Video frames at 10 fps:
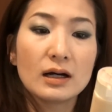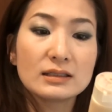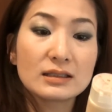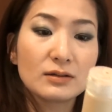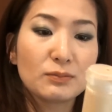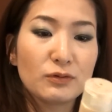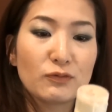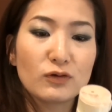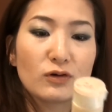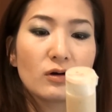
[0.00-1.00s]
I said it
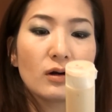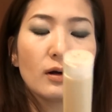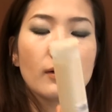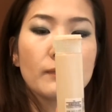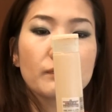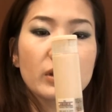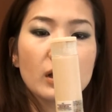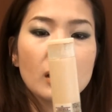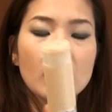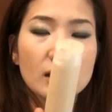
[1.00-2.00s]
before,
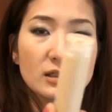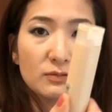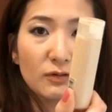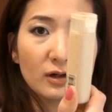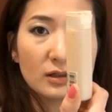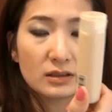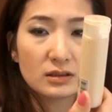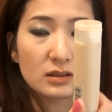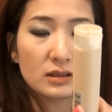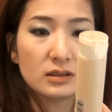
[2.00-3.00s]
I divided
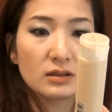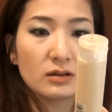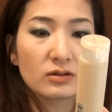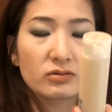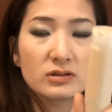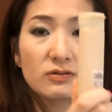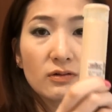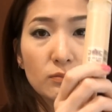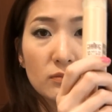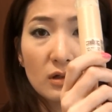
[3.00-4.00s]
the 3
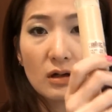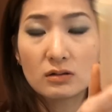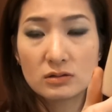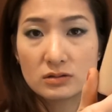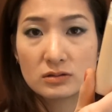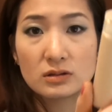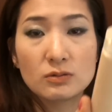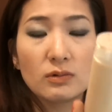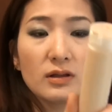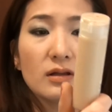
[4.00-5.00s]
different colors
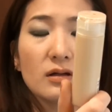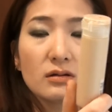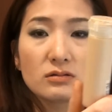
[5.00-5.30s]
with